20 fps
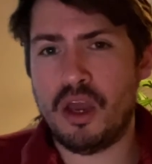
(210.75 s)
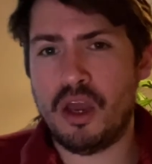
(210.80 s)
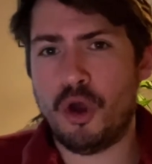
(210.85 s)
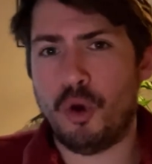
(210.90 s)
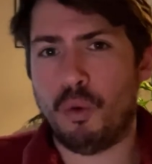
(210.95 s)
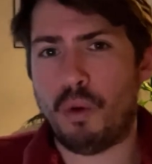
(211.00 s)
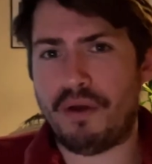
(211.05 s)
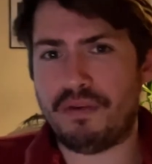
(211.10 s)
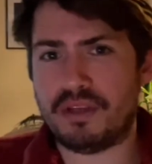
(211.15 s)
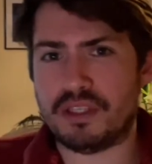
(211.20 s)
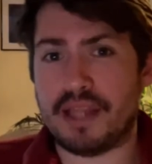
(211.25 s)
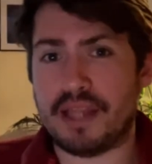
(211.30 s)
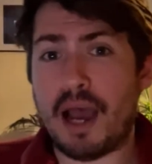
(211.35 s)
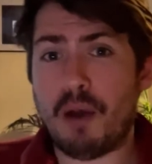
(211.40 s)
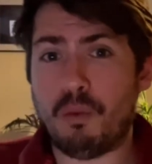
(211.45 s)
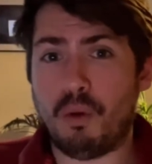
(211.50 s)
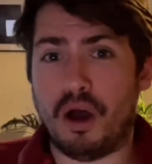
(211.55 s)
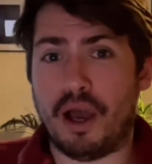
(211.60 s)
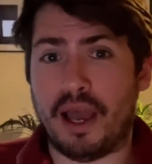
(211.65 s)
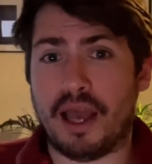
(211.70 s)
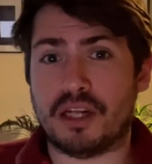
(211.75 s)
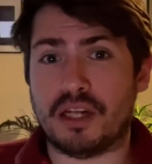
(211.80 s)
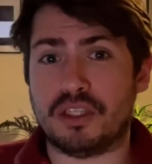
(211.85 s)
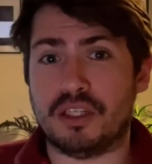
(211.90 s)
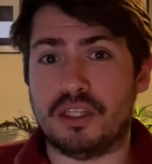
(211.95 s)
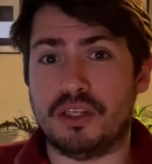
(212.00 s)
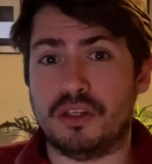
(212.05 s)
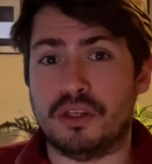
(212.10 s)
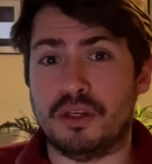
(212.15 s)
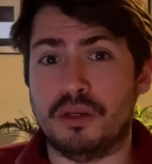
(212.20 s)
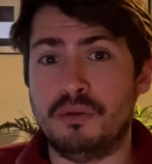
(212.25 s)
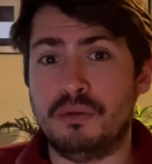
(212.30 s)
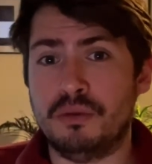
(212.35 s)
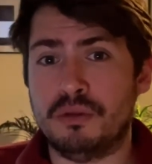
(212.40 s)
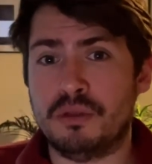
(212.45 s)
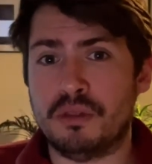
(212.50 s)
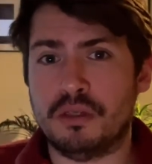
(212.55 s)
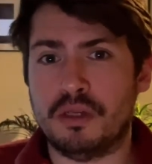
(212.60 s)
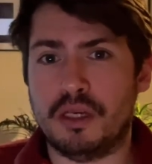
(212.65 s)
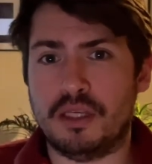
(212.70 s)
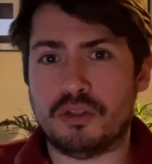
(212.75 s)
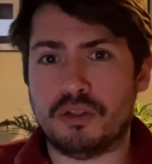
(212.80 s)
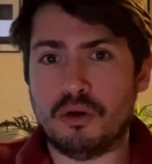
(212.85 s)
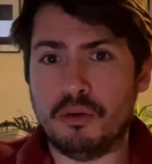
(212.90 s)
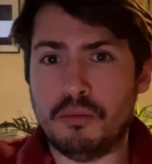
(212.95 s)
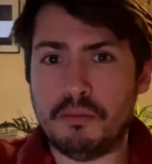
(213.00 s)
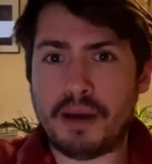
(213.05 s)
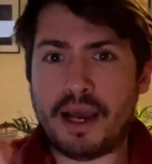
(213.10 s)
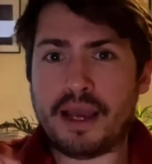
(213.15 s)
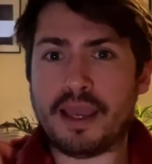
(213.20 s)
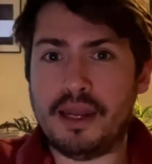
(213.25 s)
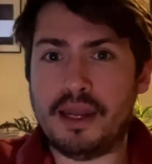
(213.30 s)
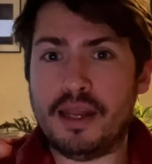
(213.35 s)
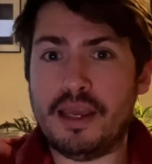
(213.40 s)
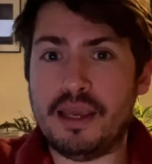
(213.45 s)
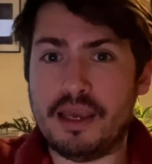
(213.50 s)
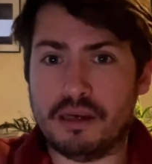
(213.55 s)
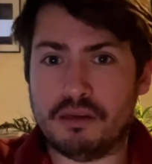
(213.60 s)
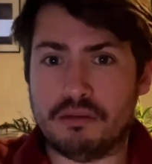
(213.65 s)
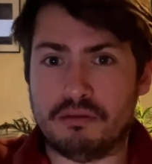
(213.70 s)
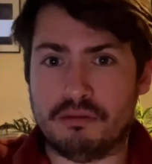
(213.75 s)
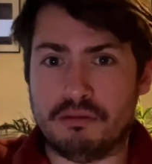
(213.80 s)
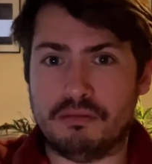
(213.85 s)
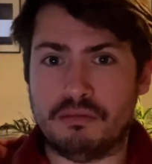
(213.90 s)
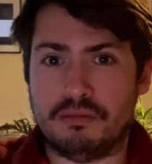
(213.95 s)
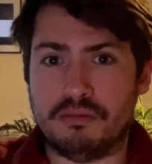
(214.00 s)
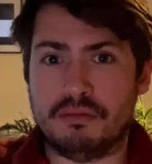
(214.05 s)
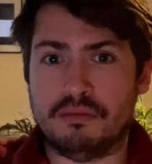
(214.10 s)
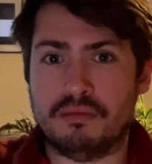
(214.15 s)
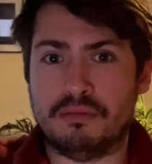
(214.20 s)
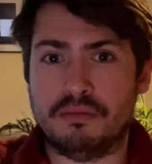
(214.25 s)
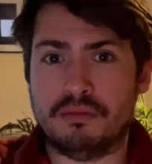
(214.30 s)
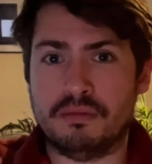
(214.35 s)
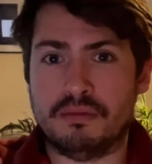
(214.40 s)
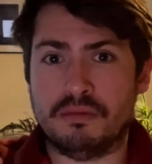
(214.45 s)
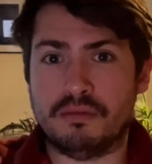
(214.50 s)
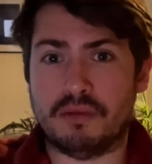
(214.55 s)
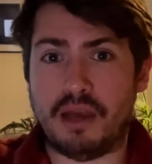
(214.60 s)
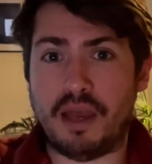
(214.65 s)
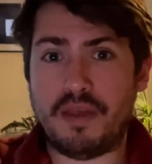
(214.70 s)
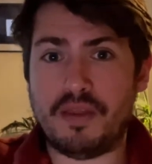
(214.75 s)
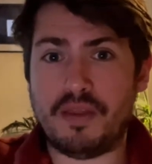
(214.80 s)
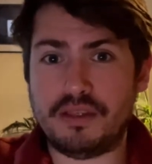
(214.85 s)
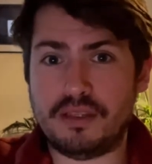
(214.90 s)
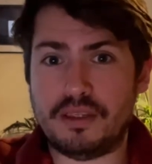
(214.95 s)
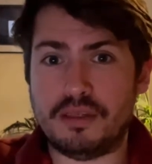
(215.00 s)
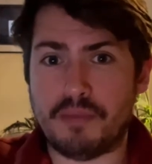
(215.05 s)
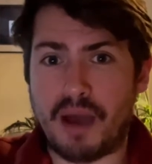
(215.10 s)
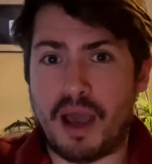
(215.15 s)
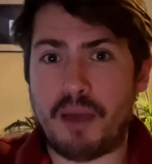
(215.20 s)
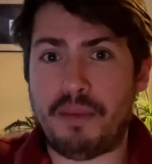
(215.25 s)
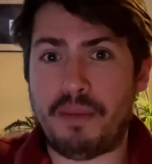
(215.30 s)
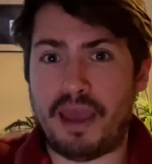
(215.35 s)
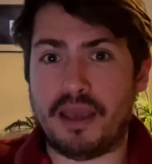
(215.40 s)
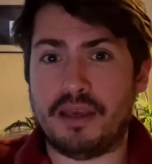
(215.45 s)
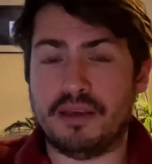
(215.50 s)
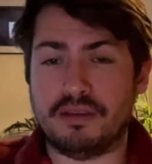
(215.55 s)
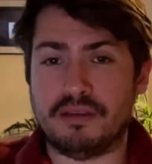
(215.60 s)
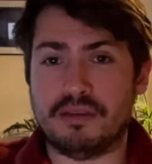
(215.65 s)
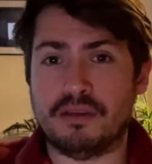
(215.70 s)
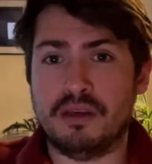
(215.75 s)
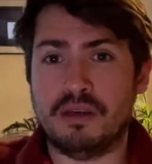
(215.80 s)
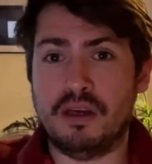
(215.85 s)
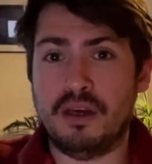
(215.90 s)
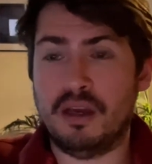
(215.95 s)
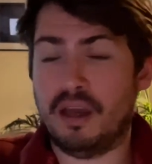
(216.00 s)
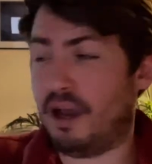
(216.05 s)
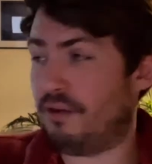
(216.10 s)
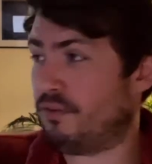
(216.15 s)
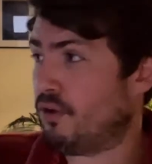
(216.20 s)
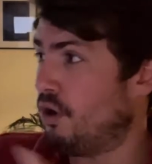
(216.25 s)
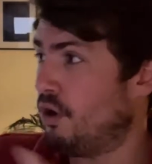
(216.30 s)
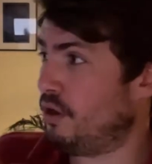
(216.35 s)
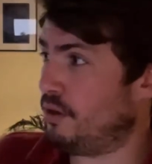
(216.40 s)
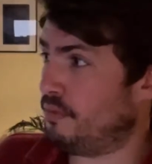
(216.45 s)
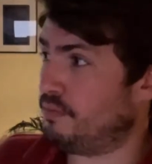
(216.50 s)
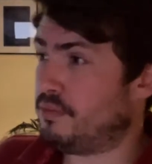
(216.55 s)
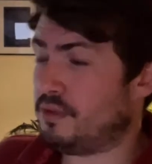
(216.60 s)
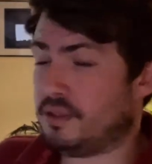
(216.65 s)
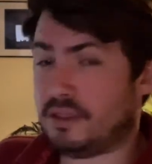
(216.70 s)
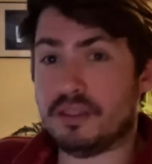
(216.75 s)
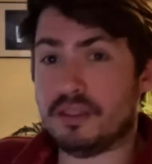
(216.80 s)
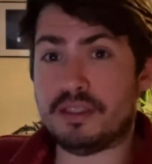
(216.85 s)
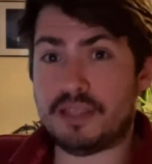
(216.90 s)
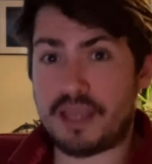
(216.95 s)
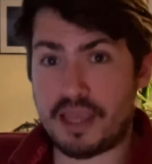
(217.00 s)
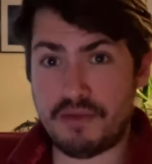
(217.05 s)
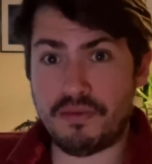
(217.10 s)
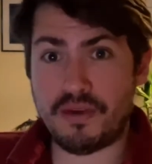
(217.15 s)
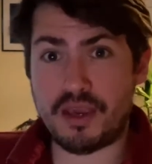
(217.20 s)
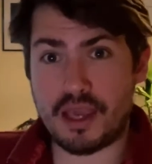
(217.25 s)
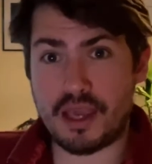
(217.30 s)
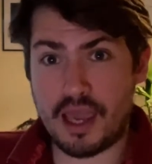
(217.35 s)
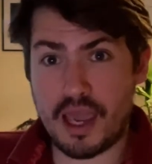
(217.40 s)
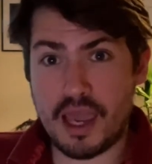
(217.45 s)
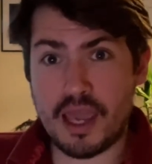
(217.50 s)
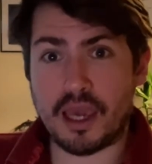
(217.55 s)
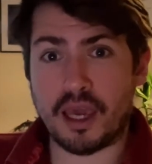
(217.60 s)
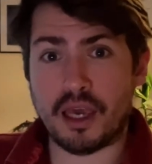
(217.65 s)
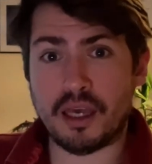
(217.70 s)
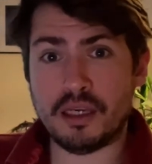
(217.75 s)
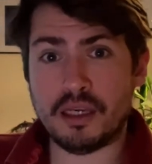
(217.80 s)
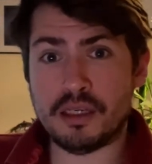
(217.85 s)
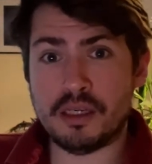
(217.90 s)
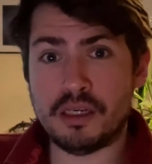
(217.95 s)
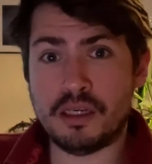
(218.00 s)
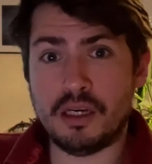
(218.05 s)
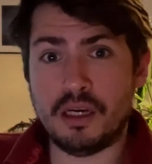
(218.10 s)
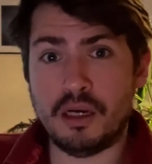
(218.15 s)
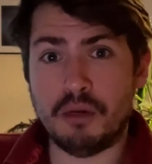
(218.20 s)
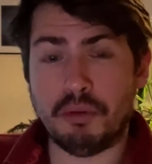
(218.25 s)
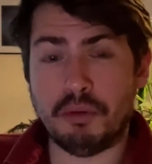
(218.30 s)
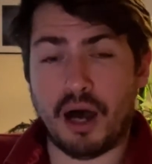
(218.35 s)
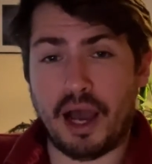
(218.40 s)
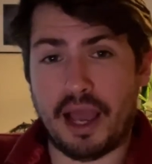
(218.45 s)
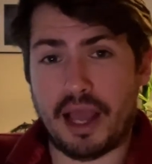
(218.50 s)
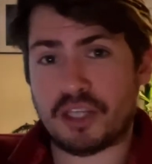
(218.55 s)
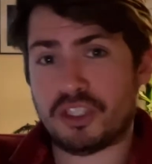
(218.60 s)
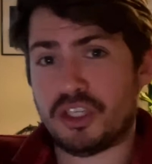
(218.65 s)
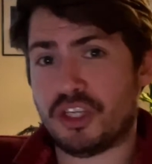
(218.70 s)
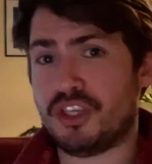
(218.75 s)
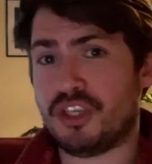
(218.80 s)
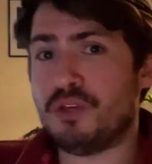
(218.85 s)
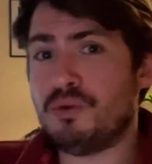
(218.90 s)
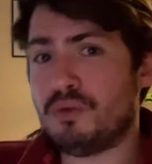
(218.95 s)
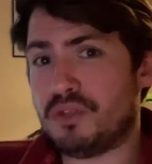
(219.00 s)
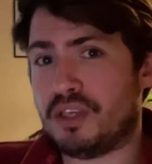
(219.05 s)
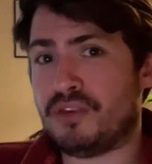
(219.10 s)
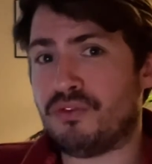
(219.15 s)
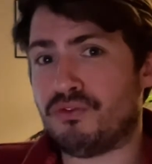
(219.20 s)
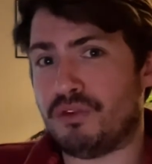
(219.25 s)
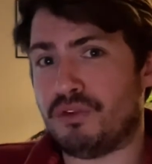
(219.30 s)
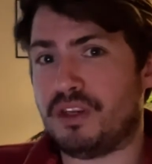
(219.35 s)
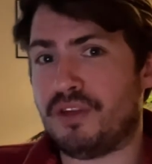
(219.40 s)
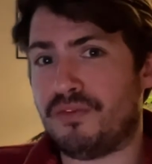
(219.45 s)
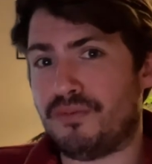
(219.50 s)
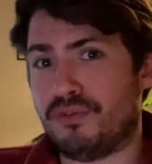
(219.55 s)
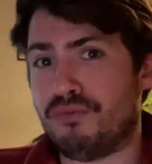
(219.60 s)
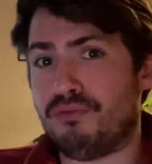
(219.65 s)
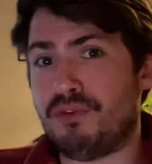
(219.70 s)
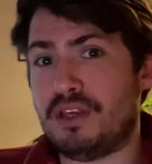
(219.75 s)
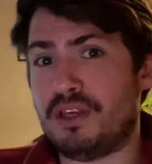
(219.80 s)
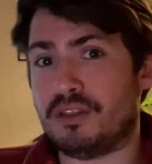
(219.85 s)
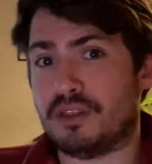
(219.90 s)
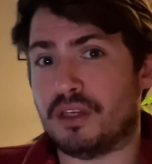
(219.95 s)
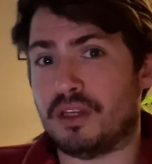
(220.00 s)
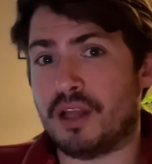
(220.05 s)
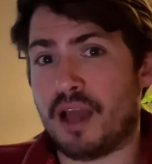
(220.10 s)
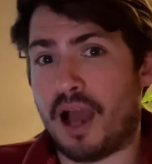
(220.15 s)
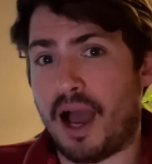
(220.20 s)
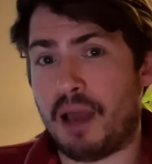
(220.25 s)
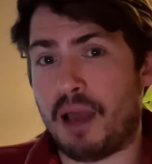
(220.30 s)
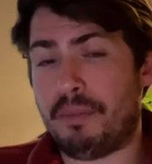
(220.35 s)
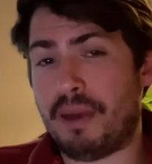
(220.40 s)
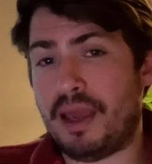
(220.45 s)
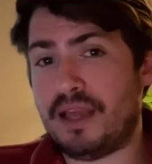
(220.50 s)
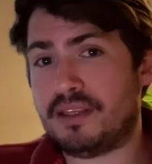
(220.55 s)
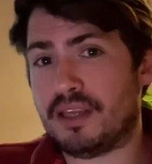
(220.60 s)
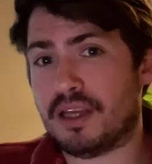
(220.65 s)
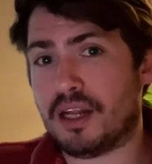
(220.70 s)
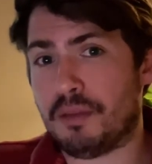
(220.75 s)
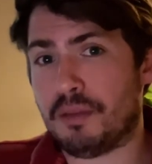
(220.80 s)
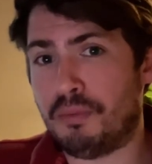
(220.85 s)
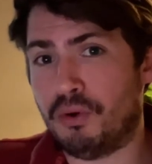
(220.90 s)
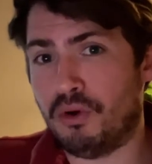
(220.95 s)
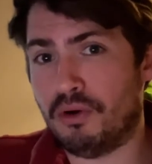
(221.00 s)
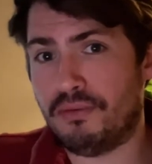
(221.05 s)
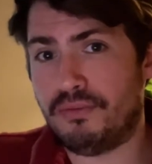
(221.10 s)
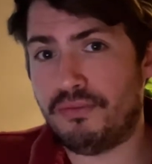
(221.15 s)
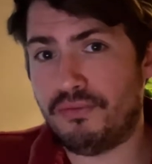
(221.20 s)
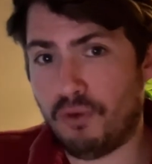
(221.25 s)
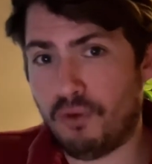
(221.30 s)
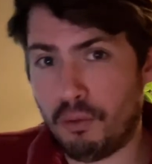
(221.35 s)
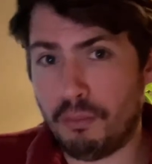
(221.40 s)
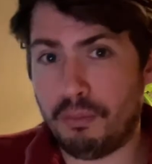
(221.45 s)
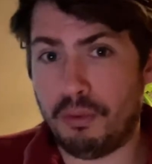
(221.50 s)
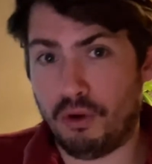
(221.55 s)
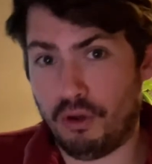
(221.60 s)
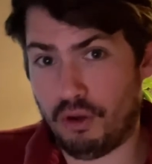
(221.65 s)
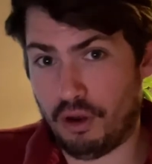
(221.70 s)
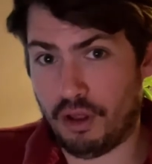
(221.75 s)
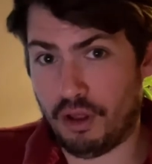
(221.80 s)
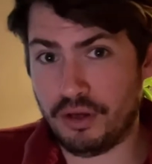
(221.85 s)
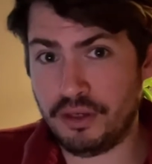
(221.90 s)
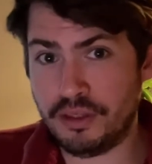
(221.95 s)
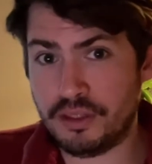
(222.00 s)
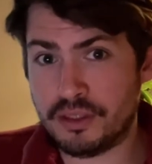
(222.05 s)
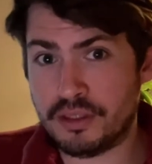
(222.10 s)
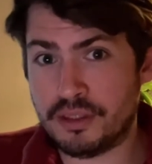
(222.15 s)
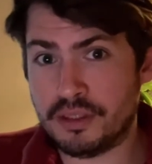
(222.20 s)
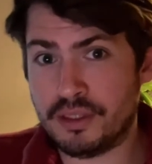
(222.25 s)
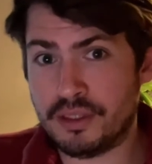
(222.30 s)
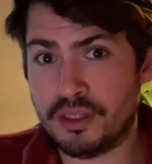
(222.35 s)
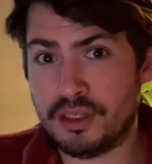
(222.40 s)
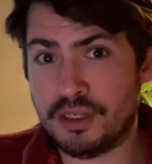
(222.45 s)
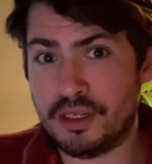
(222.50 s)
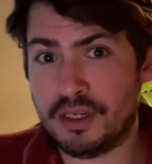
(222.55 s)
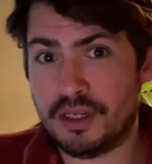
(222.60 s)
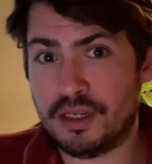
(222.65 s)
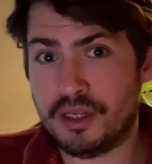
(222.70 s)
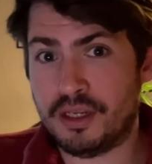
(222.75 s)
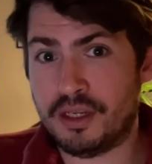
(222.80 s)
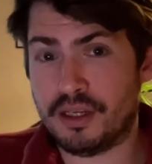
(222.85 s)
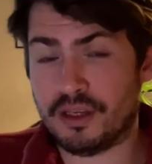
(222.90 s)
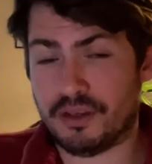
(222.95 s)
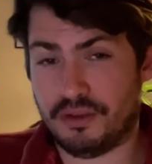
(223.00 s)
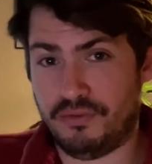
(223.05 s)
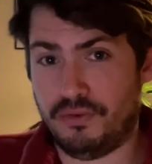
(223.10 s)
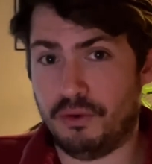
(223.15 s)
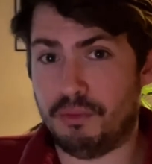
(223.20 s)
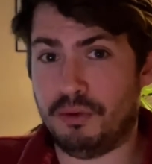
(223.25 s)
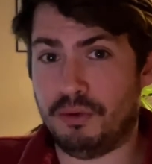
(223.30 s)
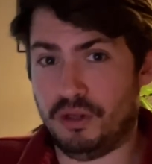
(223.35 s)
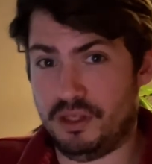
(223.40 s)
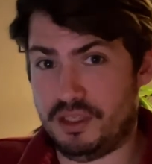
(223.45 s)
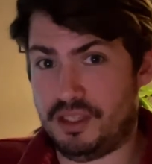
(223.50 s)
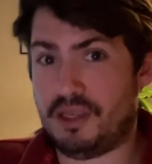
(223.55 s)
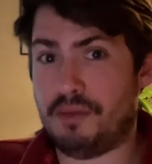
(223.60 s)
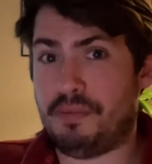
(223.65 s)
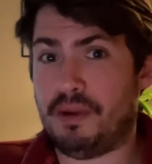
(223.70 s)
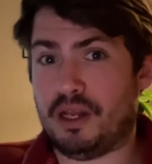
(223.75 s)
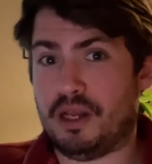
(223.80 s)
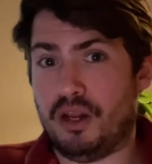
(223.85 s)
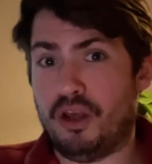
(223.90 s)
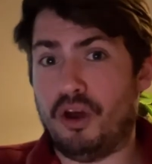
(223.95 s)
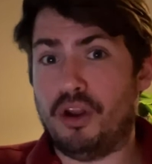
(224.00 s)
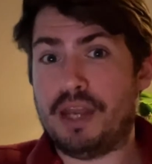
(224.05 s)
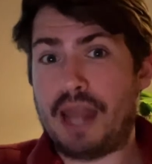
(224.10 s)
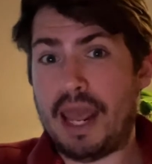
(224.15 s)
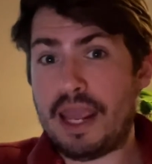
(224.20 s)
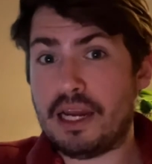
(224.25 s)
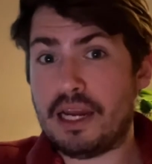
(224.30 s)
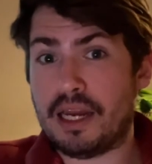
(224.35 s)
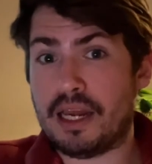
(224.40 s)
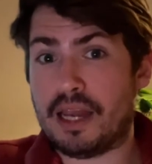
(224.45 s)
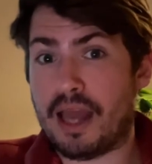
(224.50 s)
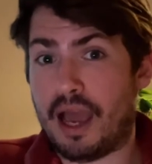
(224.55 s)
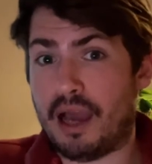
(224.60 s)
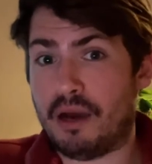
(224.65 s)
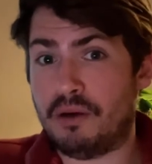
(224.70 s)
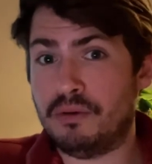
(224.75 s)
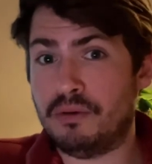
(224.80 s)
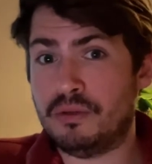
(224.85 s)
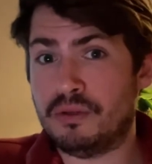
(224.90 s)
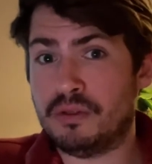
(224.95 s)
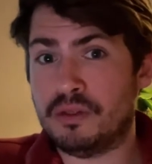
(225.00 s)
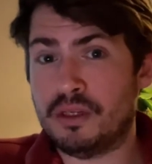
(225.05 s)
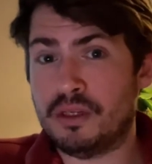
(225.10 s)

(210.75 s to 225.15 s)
Whereas now what I actually do is come back in here, right? This is my base. I've got a TV here, but I actually use this for a different reason. I basically put football on because football is typically on daily now.